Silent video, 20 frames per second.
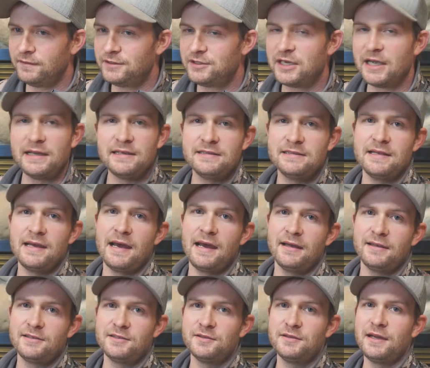changed
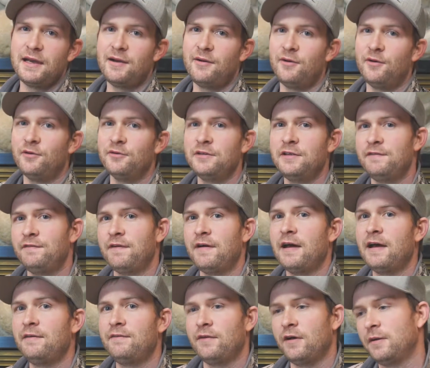that. So now only
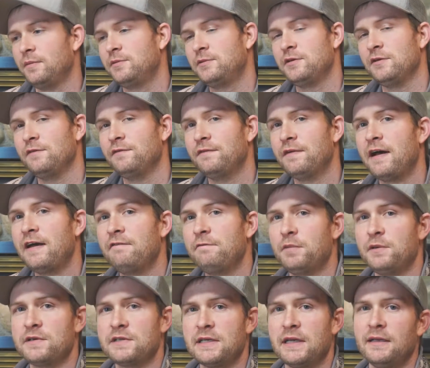up to
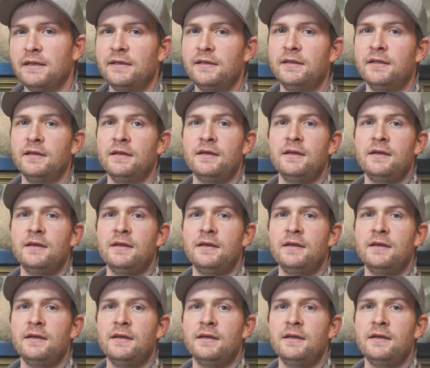5%